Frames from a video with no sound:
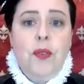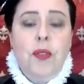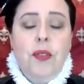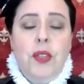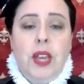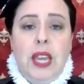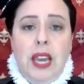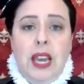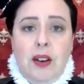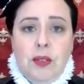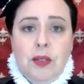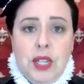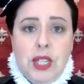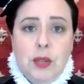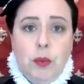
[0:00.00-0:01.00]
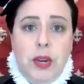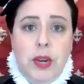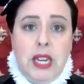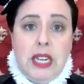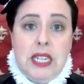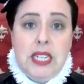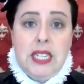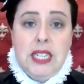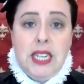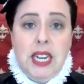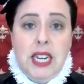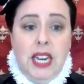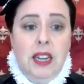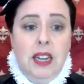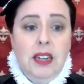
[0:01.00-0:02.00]
the gowns that we can
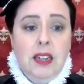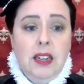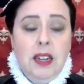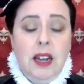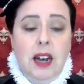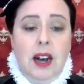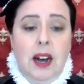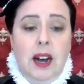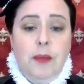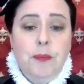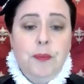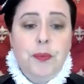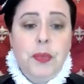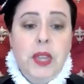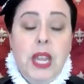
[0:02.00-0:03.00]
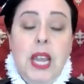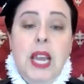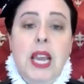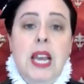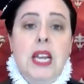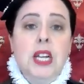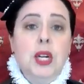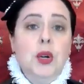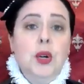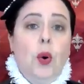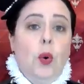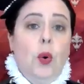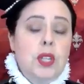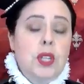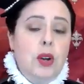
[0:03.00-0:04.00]
see
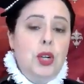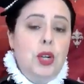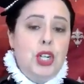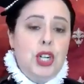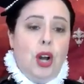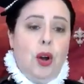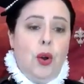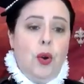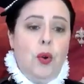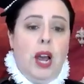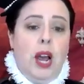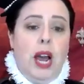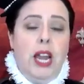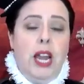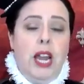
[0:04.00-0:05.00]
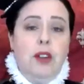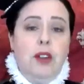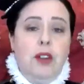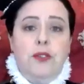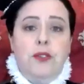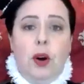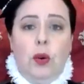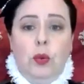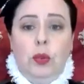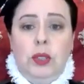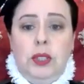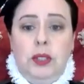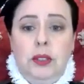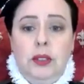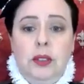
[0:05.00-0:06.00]
also show a fold
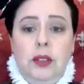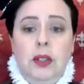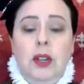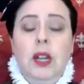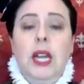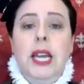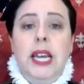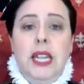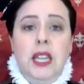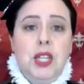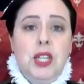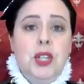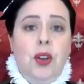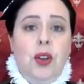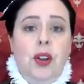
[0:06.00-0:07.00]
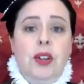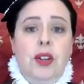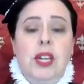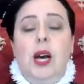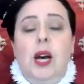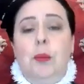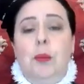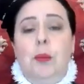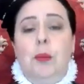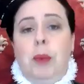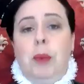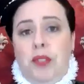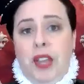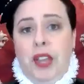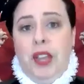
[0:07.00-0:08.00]
in the skirt above the
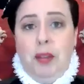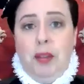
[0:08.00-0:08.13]
hem.